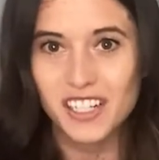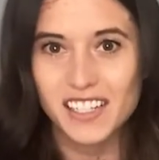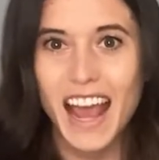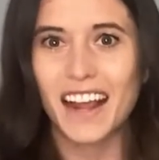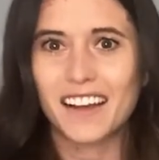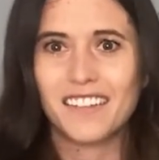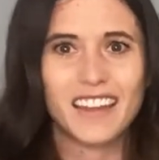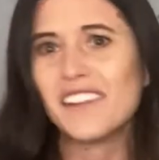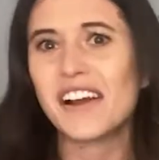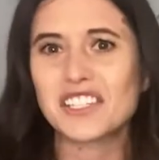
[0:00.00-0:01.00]
Heck,
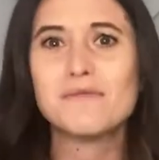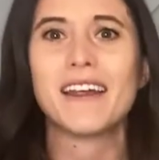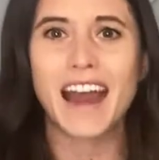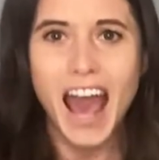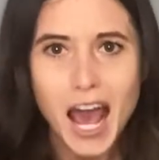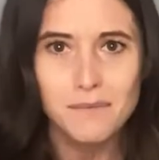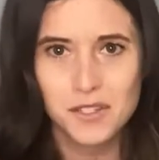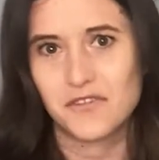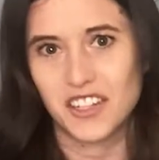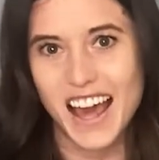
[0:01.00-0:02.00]
they've actually made apps
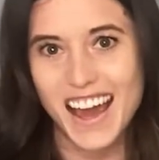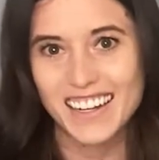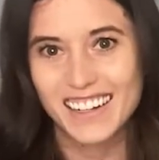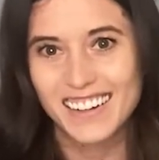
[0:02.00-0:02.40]
for that.